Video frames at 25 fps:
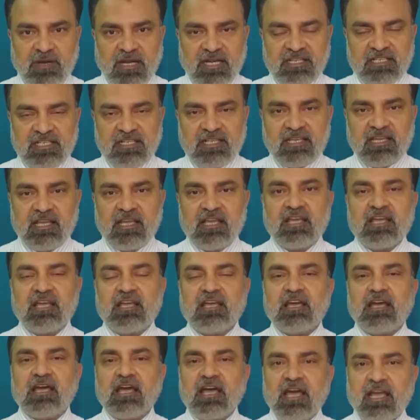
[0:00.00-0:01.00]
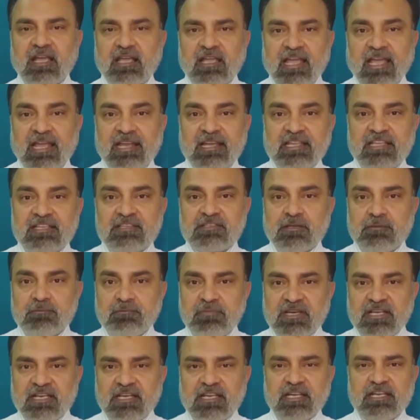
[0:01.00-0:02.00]
party, and he's
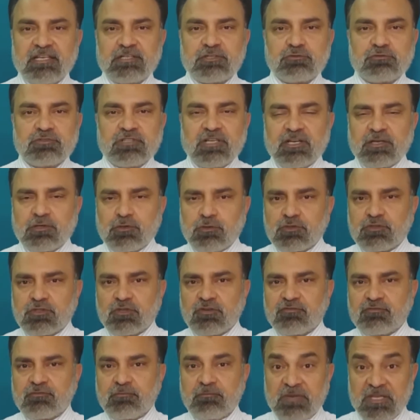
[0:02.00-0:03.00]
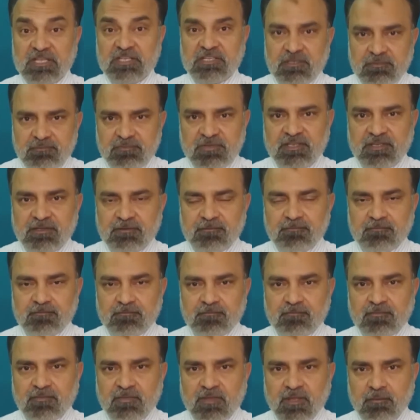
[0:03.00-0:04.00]
comparing it to the growth of BJP.
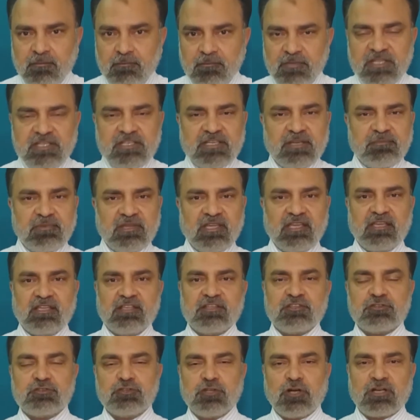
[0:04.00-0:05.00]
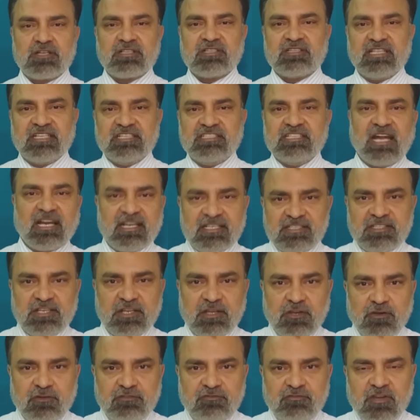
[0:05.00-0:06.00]
BJP is not the
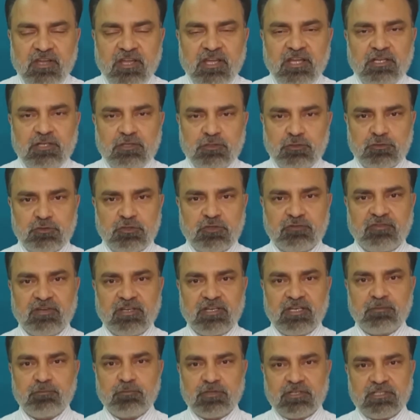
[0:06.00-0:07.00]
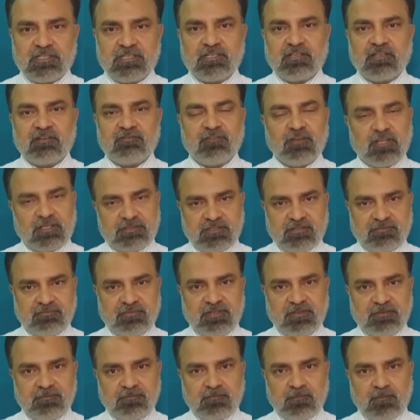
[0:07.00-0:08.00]
yardstick of growth of any political
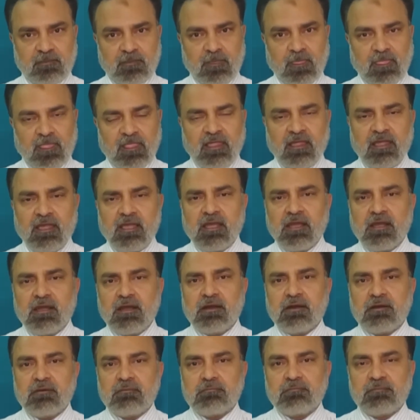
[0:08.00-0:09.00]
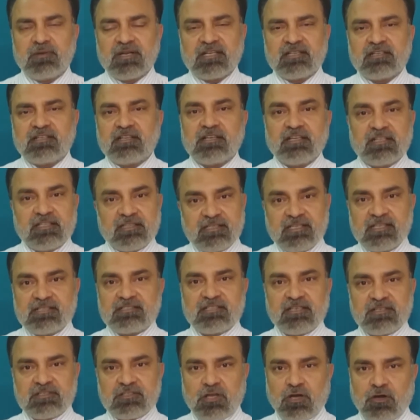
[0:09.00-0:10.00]
philosophy. But
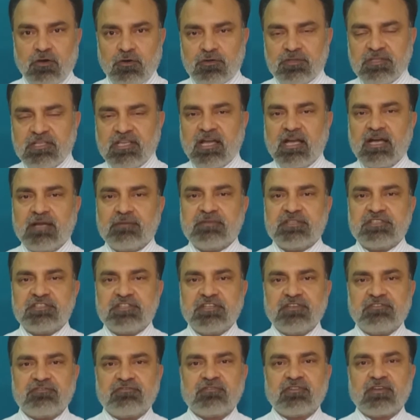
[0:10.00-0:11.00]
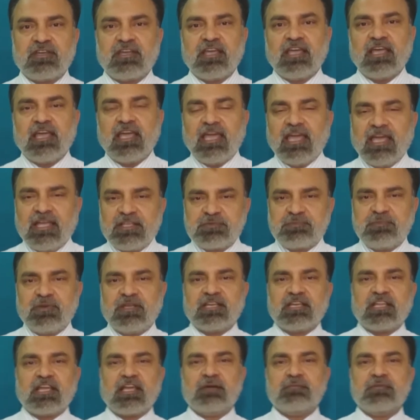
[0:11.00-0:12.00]
this is how the army chief has
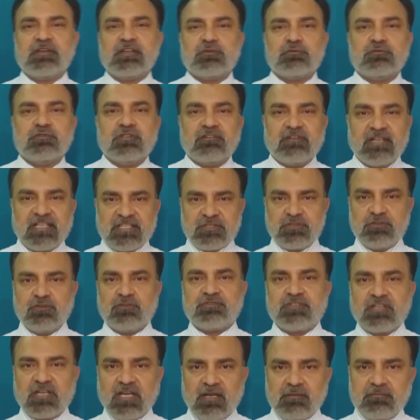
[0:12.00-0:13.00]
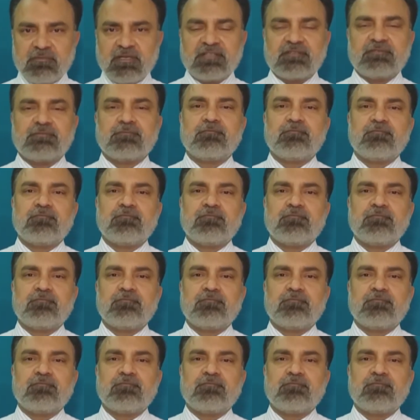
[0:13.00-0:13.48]
been coming to the rescue of the government.